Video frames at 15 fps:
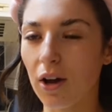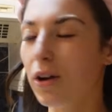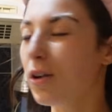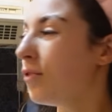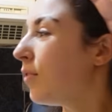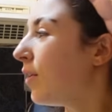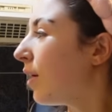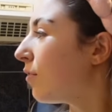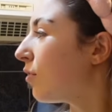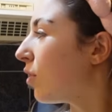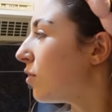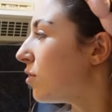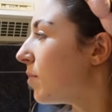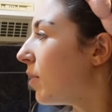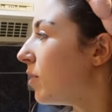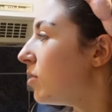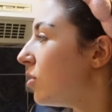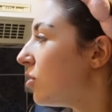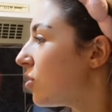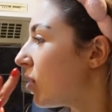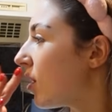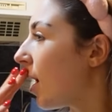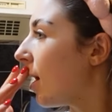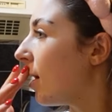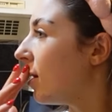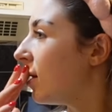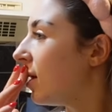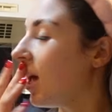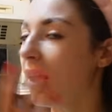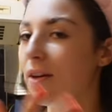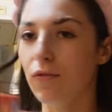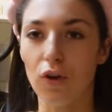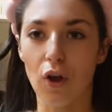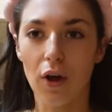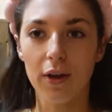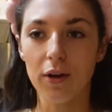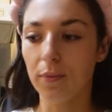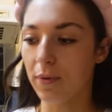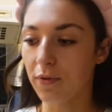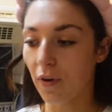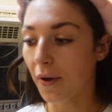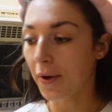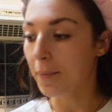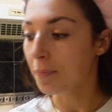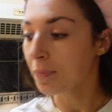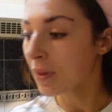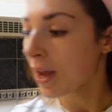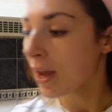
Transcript: Hopefully I've got some icing sugar. If not, it'll be fine.